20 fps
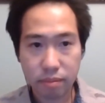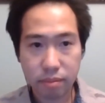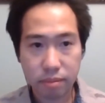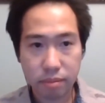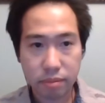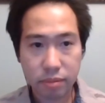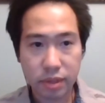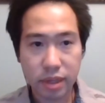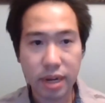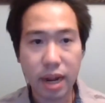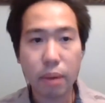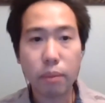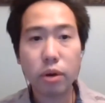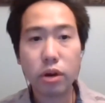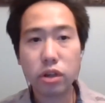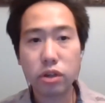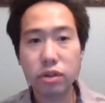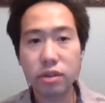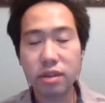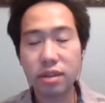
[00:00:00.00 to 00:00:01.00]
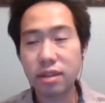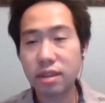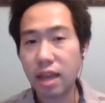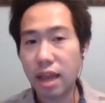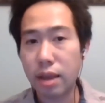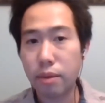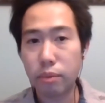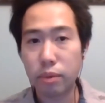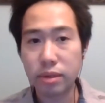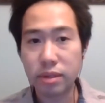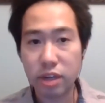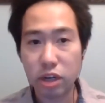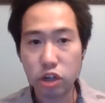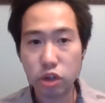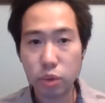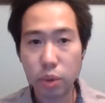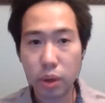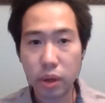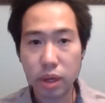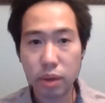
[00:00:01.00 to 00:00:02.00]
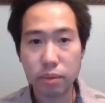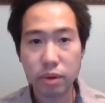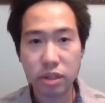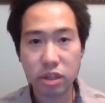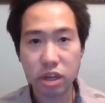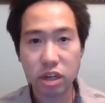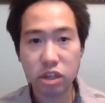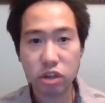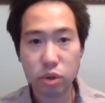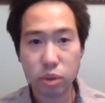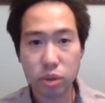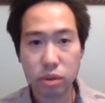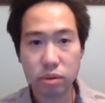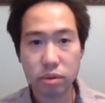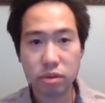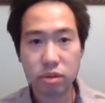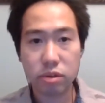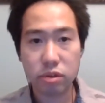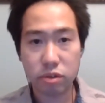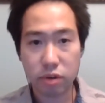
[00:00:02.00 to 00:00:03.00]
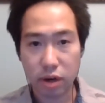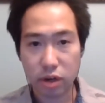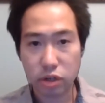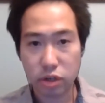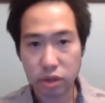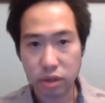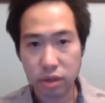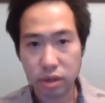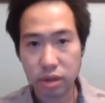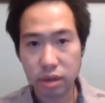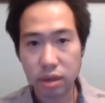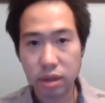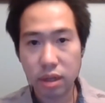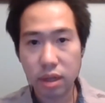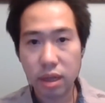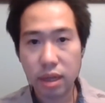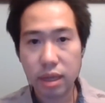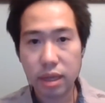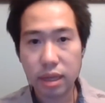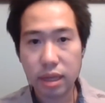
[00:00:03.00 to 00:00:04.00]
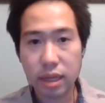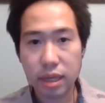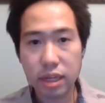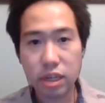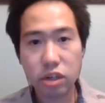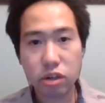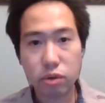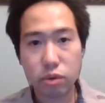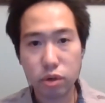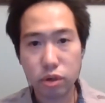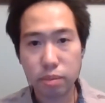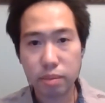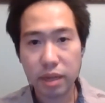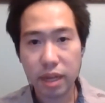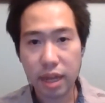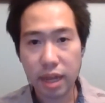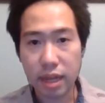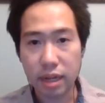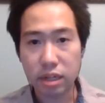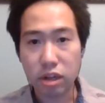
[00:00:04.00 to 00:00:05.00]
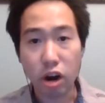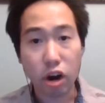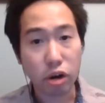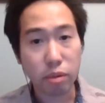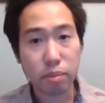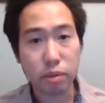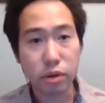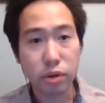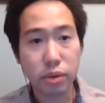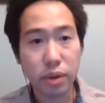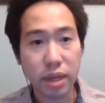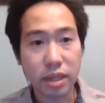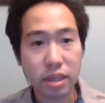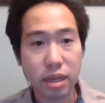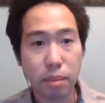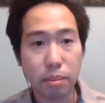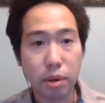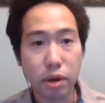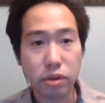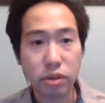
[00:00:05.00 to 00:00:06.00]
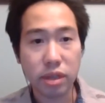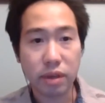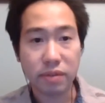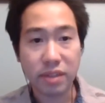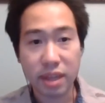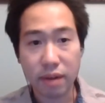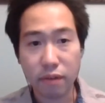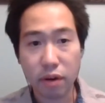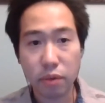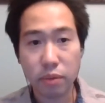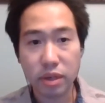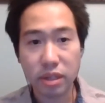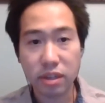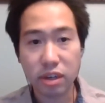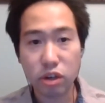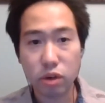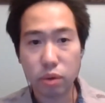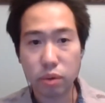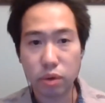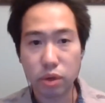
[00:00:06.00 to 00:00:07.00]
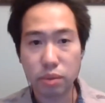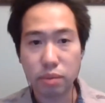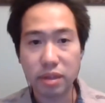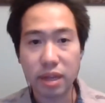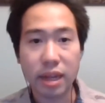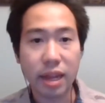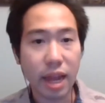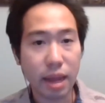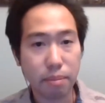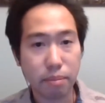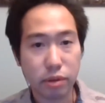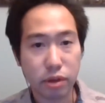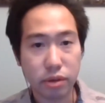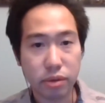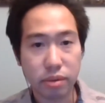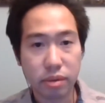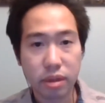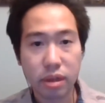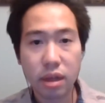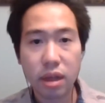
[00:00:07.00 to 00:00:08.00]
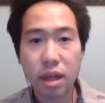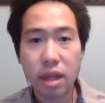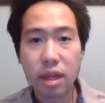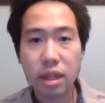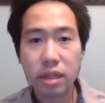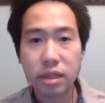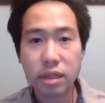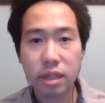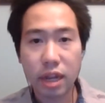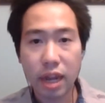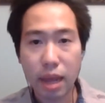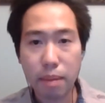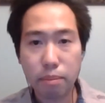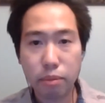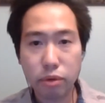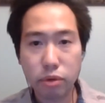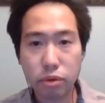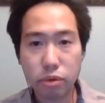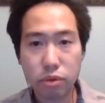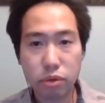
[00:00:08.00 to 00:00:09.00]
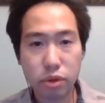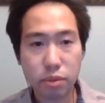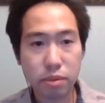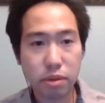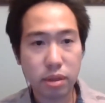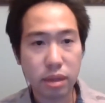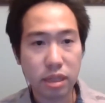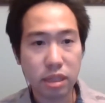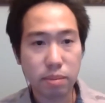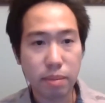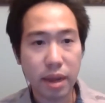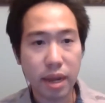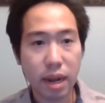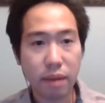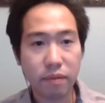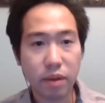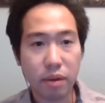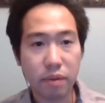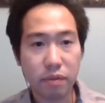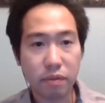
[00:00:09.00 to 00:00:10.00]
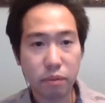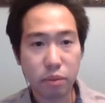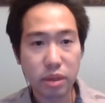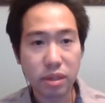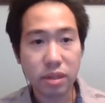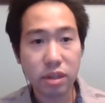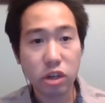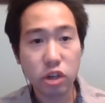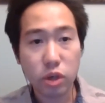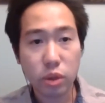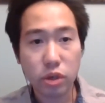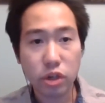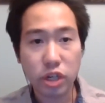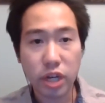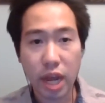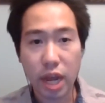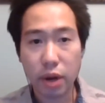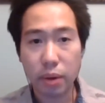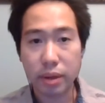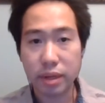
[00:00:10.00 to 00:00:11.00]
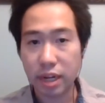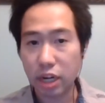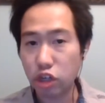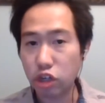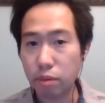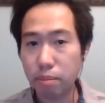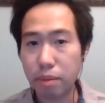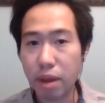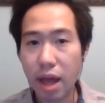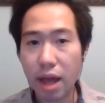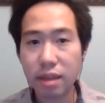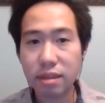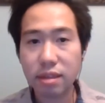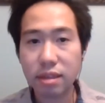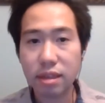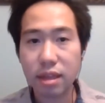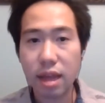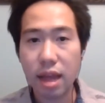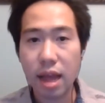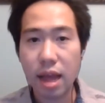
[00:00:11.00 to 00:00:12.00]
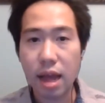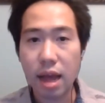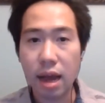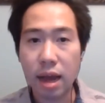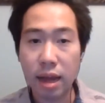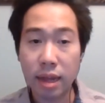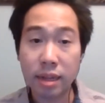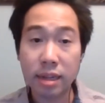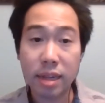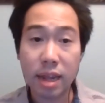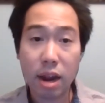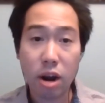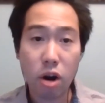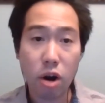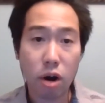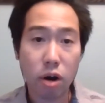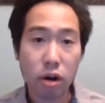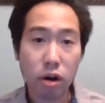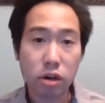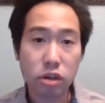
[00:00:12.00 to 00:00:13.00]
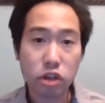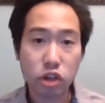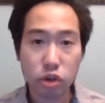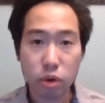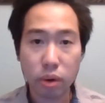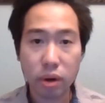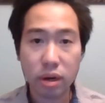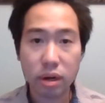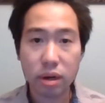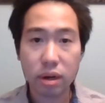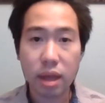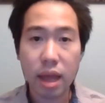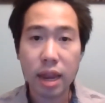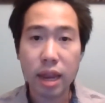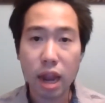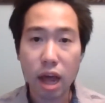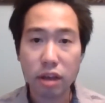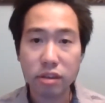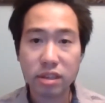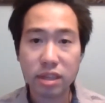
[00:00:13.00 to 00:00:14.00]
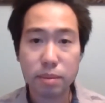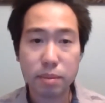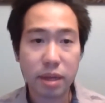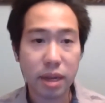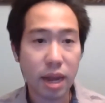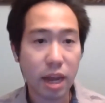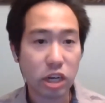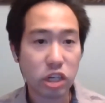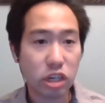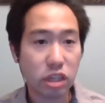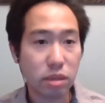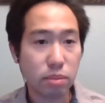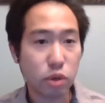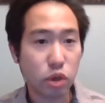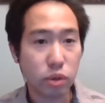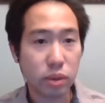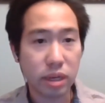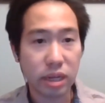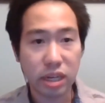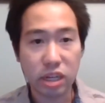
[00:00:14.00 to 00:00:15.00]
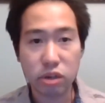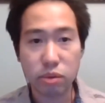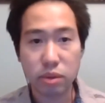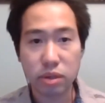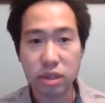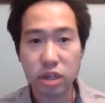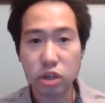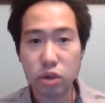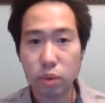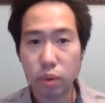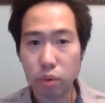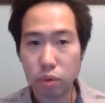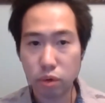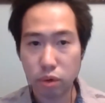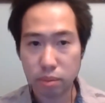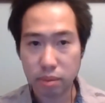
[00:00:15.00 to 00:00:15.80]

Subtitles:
The network uses a residual and residual structure. Each group in dark blue is composed of several residual groups in light blue. The light blue groups is made up of residual channel attention blocks, and there are short and long skip connections between each residual group.